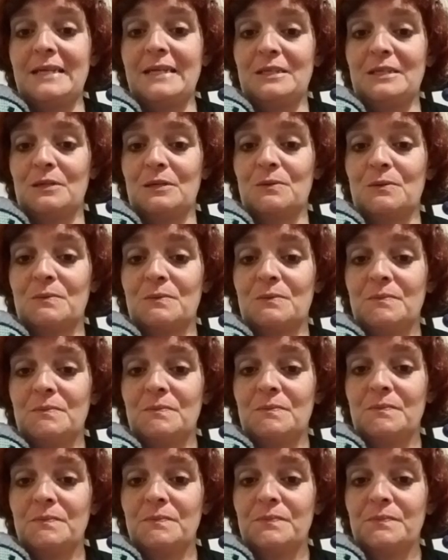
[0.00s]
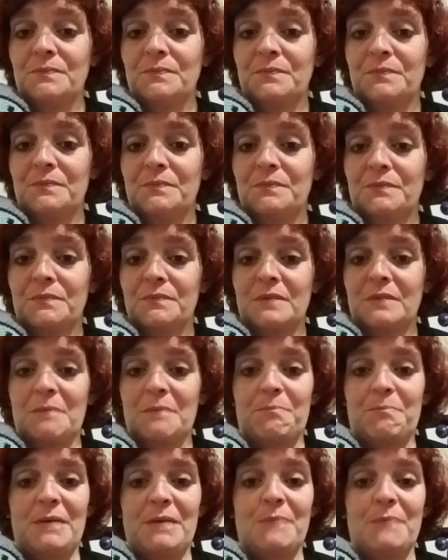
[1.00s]
you,
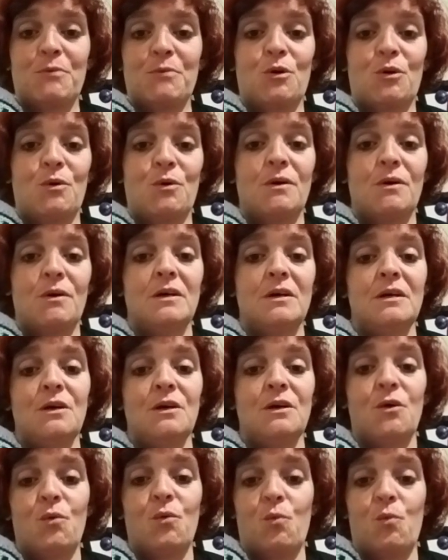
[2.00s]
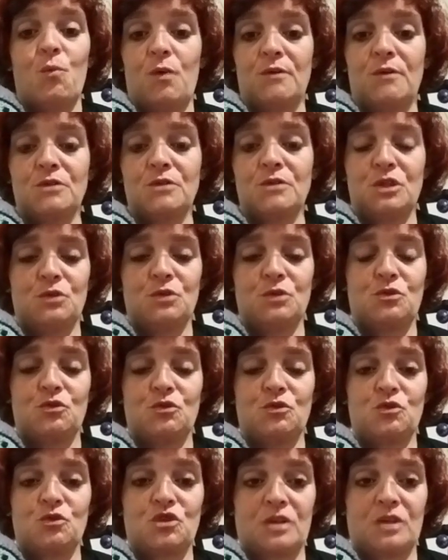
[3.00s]
that people want you
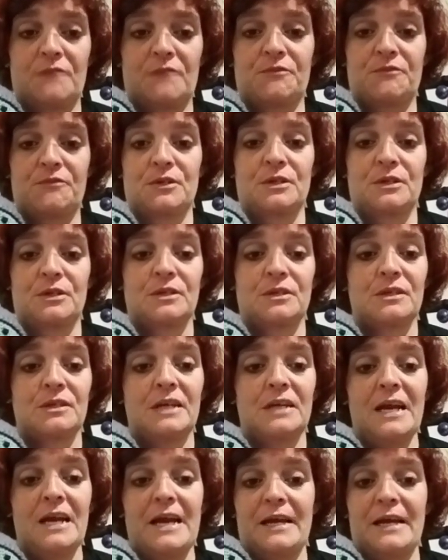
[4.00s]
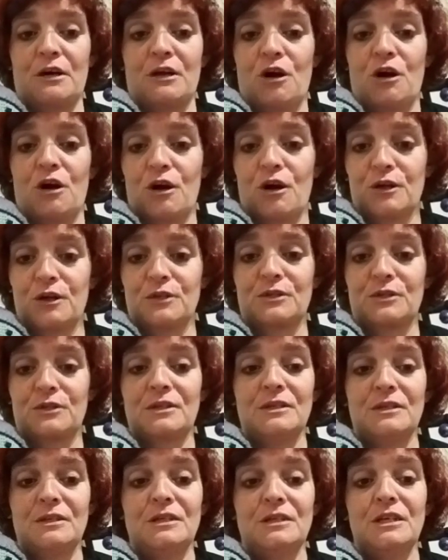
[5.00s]
to suffer and hurt
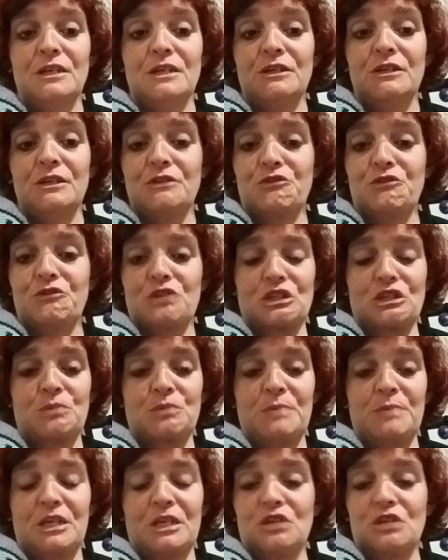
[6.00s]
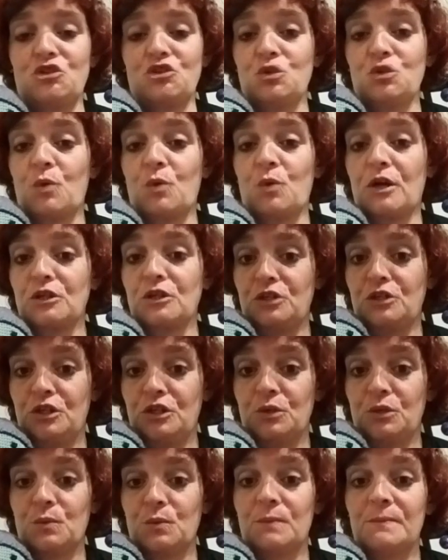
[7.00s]
just because you are you.